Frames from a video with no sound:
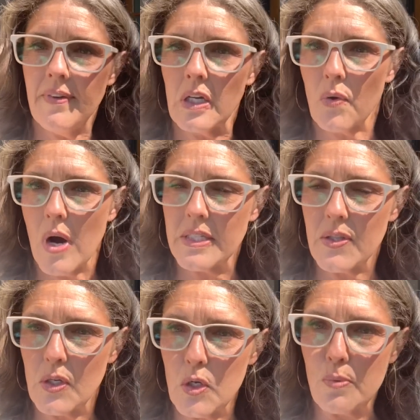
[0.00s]
across the
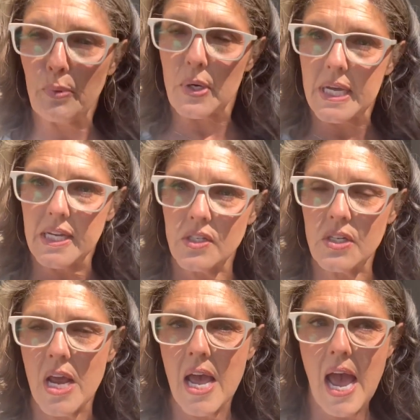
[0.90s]
new bridge
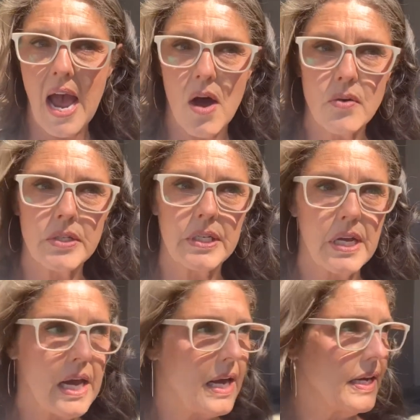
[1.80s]
out
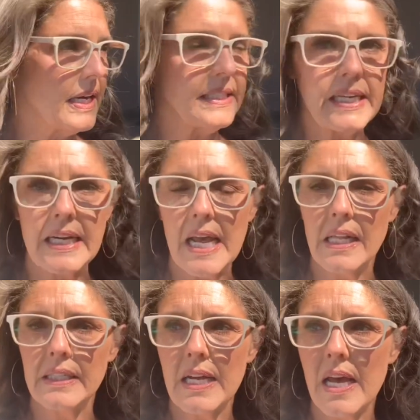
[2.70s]
uh, at Saint
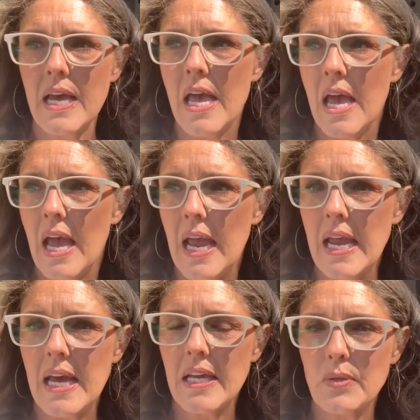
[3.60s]
Helena,
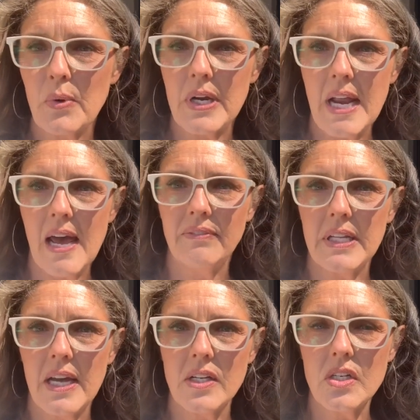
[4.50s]
and we're gonna have
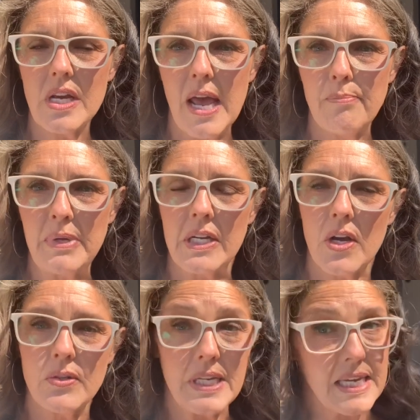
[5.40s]
lunch at Beto's
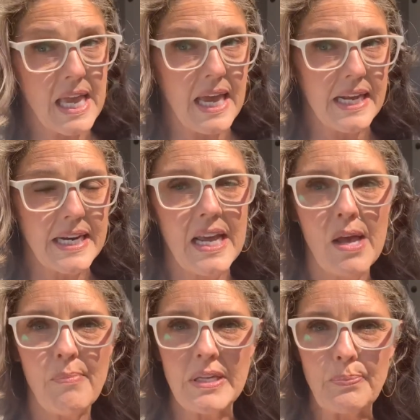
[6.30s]
again,
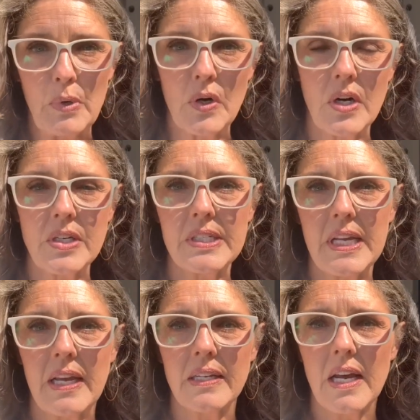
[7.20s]
best burgers,
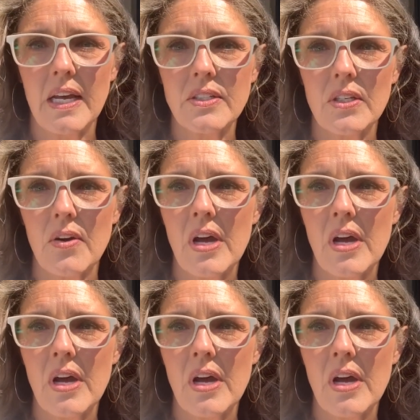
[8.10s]
and uh, so